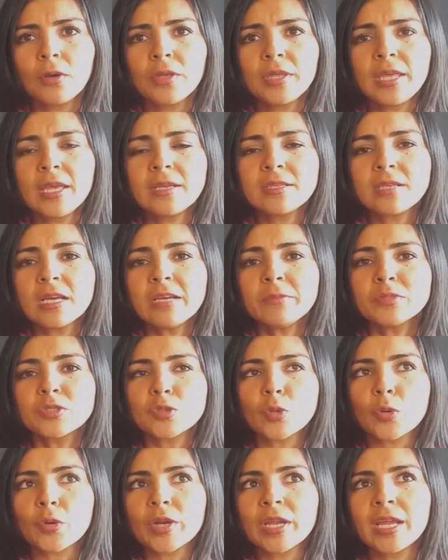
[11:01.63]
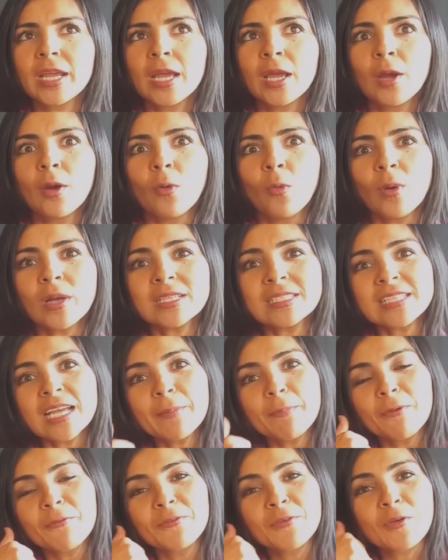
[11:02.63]
Yes, I'm sorry. What
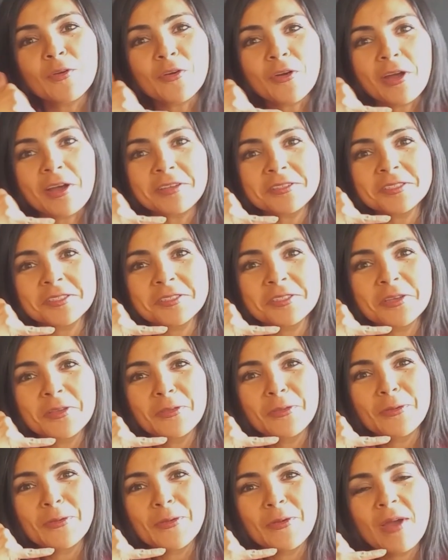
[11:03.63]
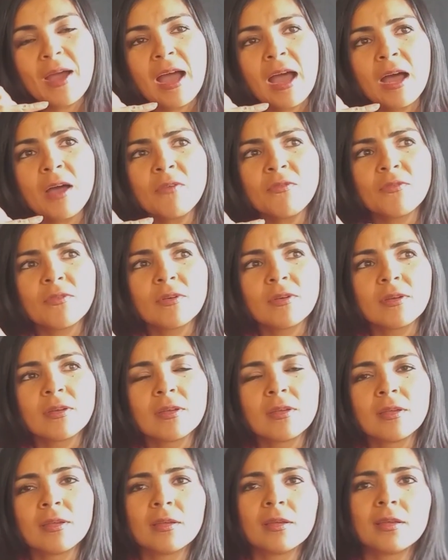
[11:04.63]
type of crust do you have?"
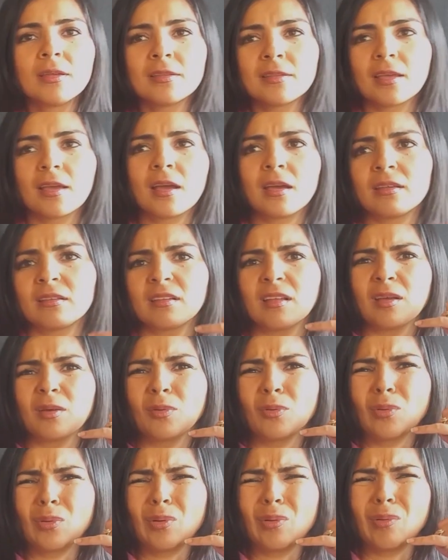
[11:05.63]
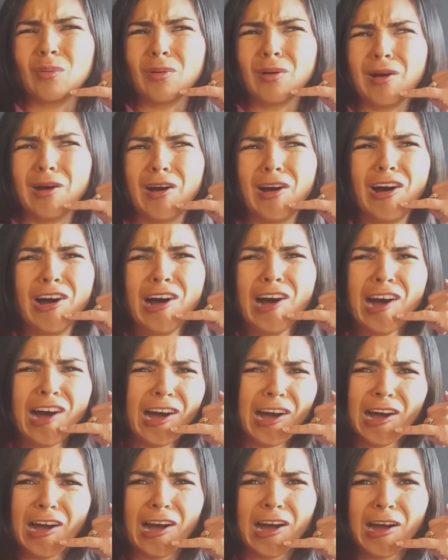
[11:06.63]
And the guy is like,
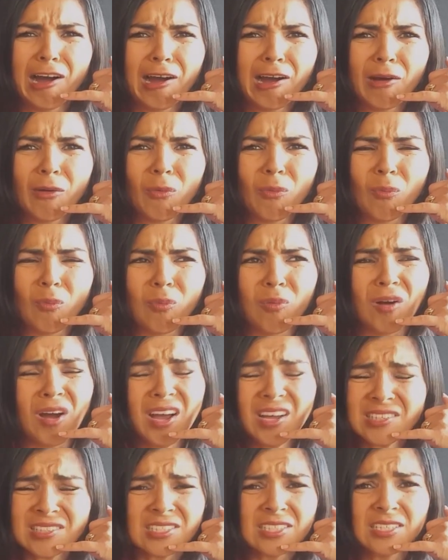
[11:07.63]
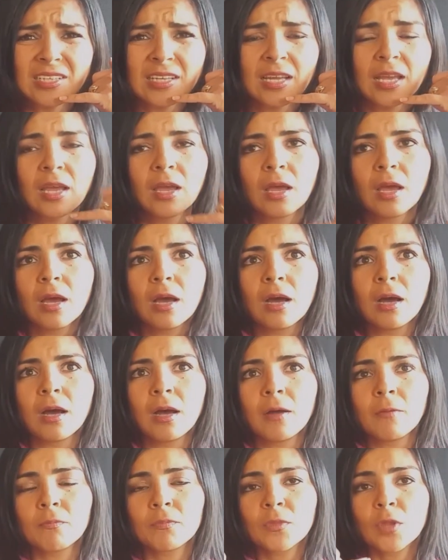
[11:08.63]
"Oh, what?
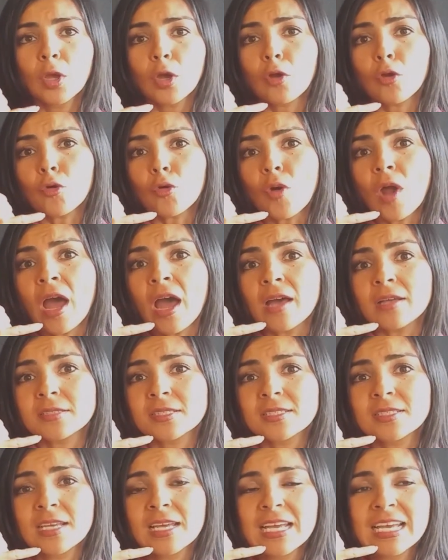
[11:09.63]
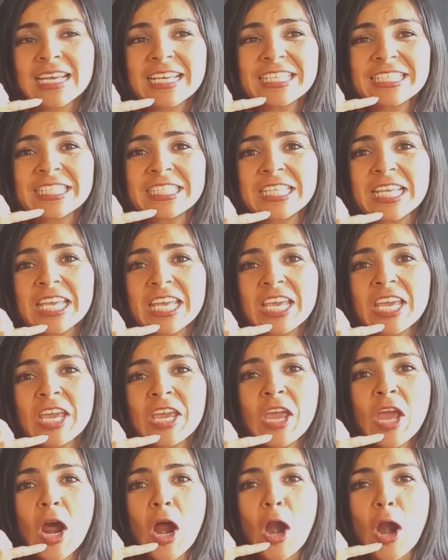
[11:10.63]
Crust.
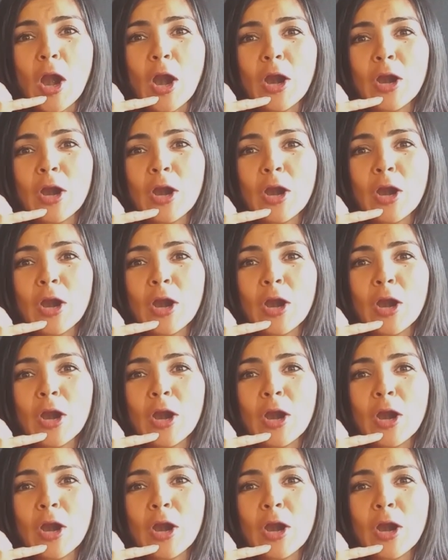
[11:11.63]
C-R-U-S-T.